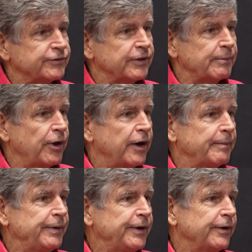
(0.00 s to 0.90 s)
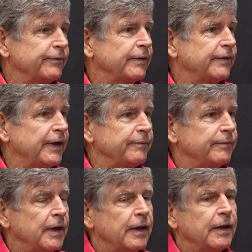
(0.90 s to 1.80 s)
So they brought it up here then.
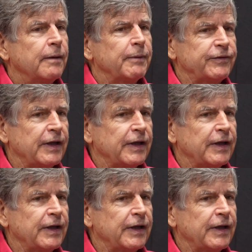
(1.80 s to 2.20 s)
But